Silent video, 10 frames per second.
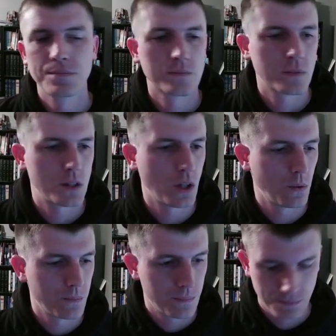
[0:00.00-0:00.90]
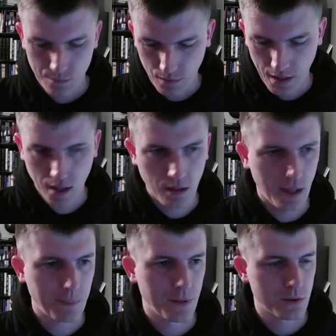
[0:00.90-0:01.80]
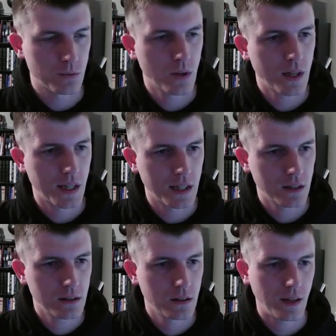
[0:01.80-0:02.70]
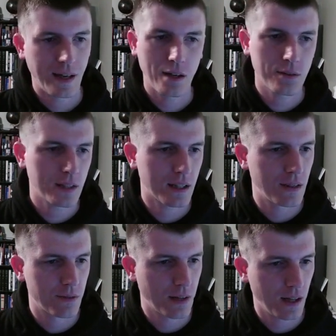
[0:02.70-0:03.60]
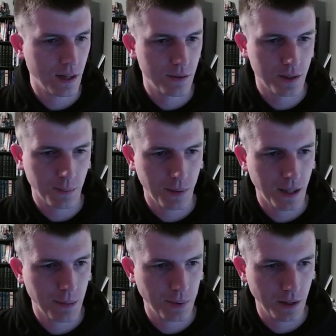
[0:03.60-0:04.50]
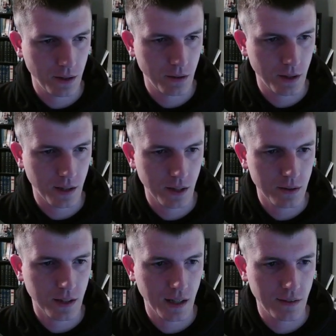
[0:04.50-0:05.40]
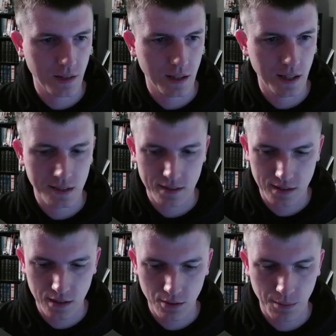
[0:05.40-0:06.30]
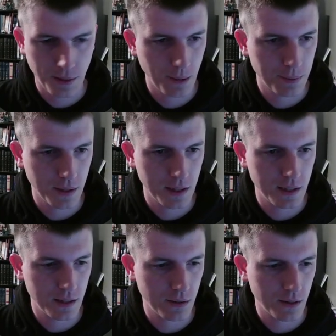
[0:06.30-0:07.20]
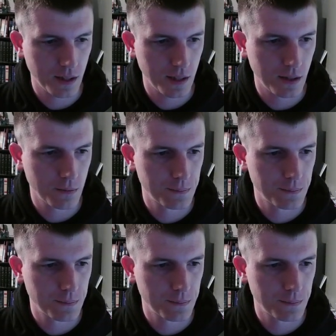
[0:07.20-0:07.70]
So in our app that's running, I don't think I've got everything populated correctly. I don't think I have the client secret populated in there right now.